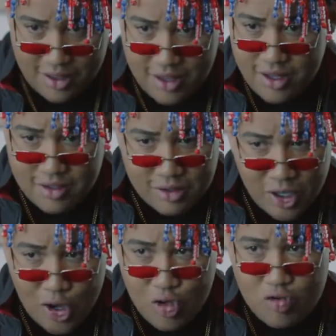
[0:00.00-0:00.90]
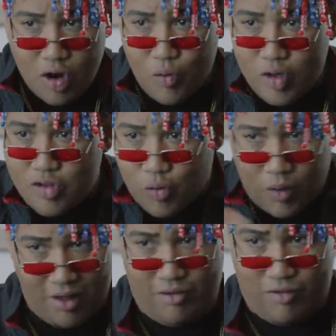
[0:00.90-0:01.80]
Jesus started with
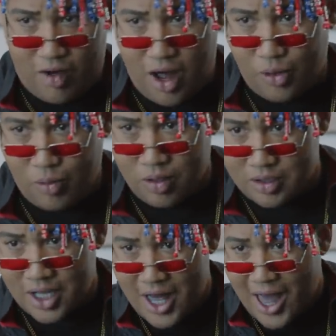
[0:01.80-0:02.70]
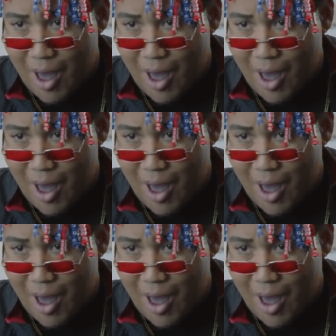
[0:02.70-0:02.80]
12 followers